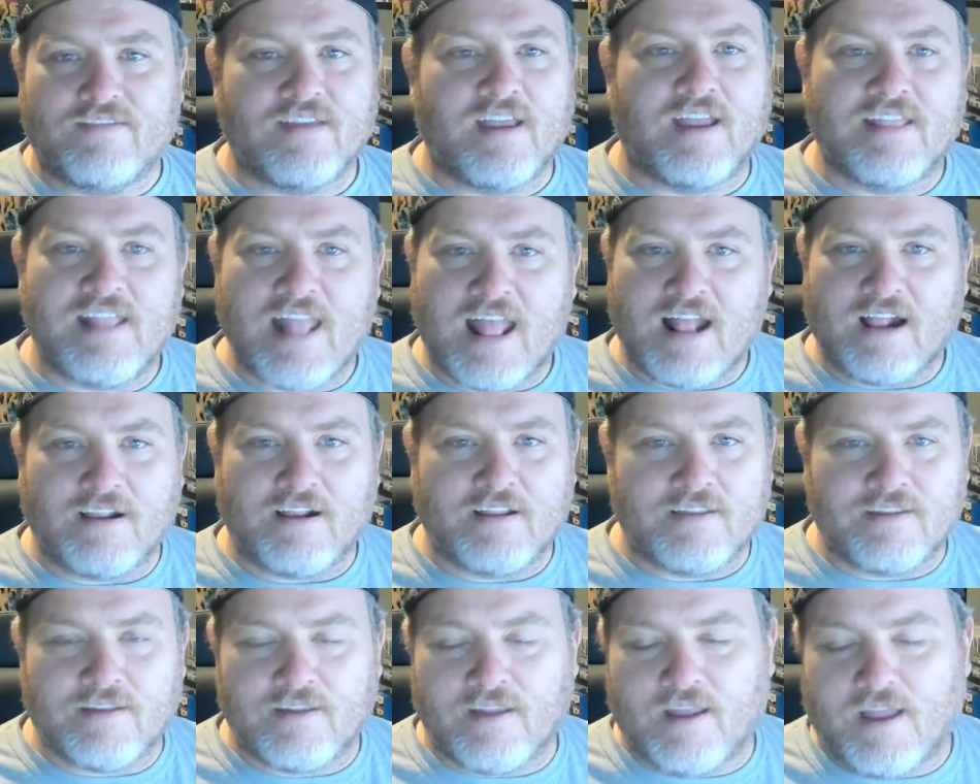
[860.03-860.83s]

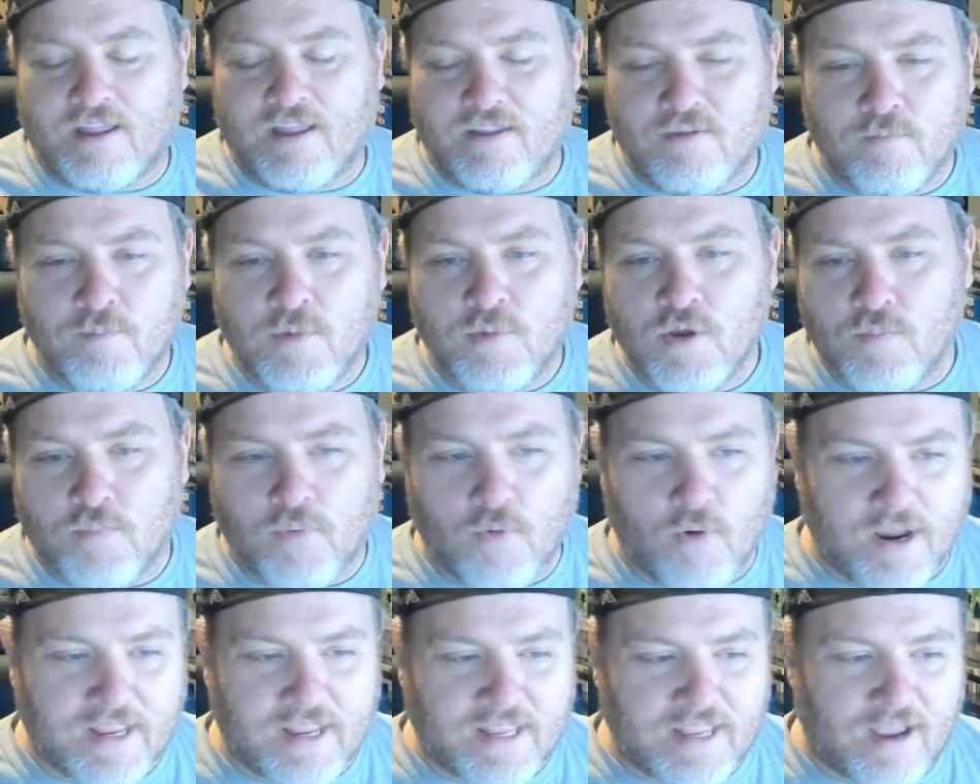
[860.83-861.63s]
a mute
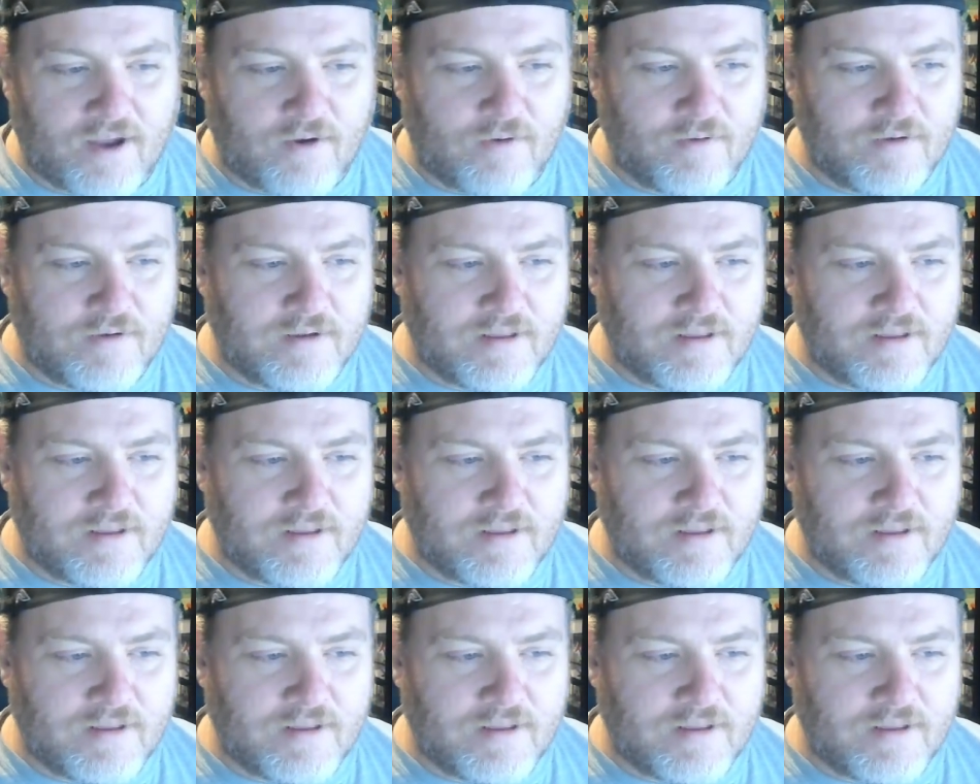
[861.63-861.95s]
point now.